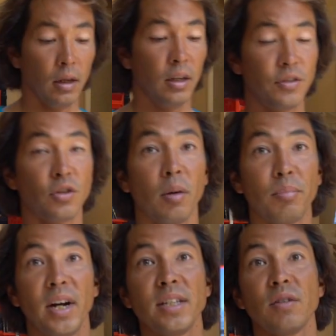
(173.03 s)
is
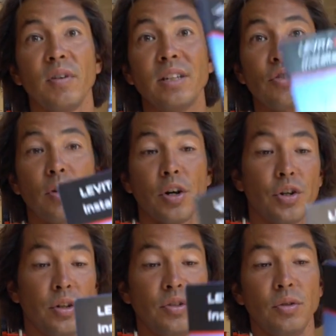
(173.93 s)
comprehensive
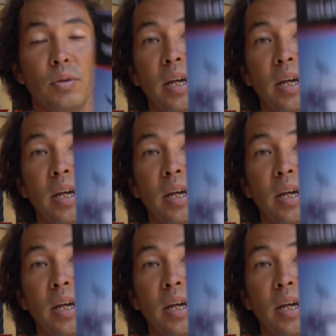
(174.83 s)
instructions. You